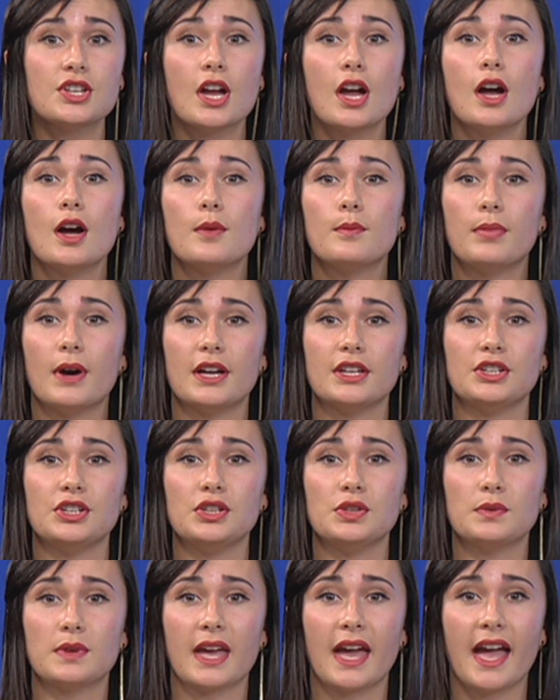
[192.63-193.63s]
but you
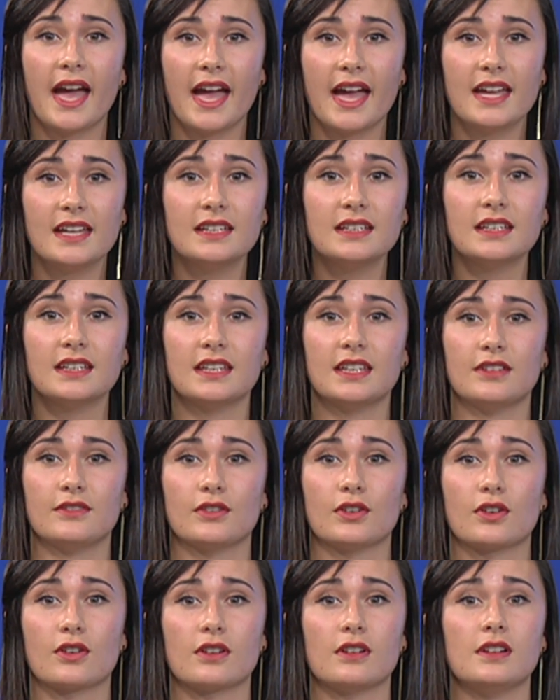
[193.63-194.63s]
can give a
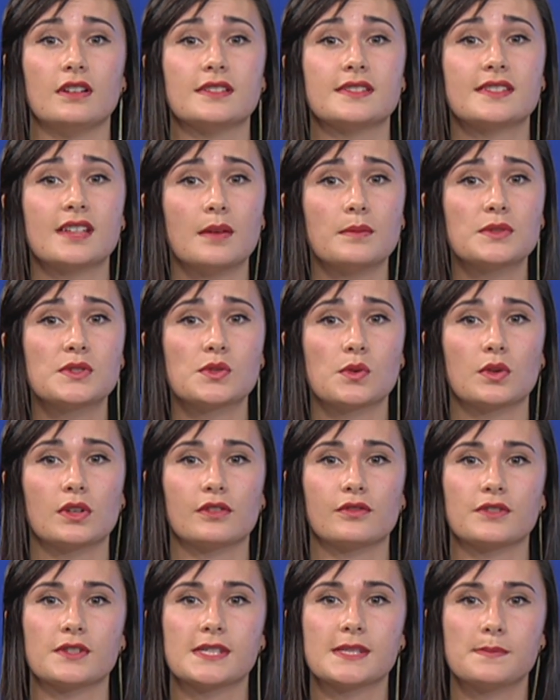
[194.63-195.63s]
girl some sort of
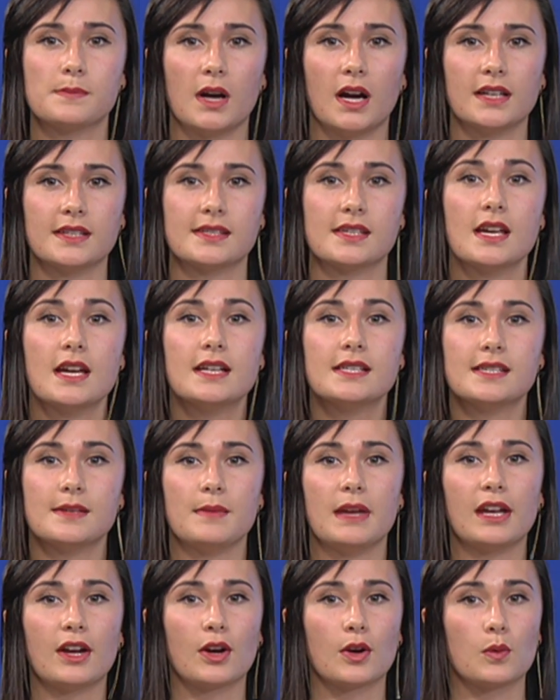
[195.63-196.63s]
response to
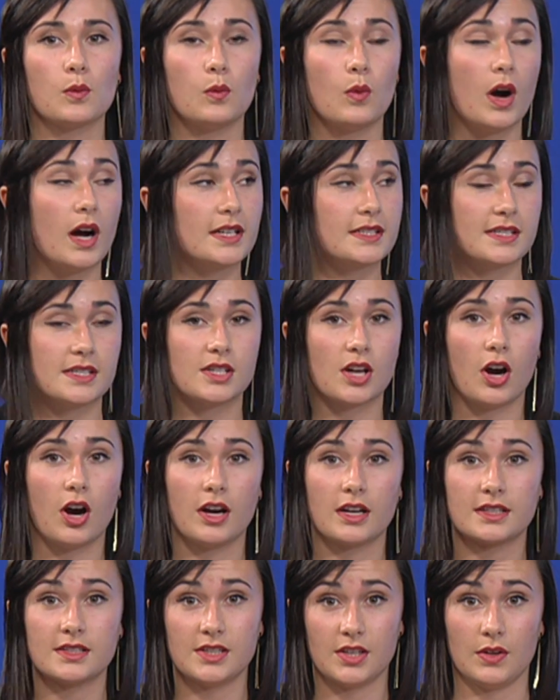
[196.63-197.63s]
make her want to talk
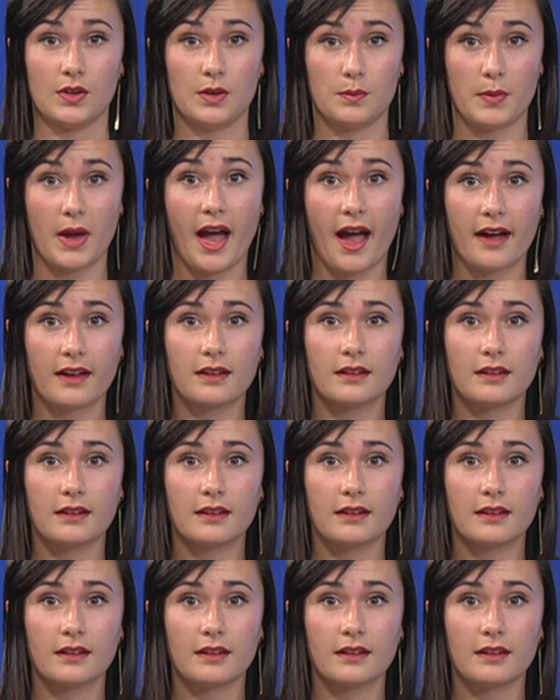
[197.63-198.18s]
to you back.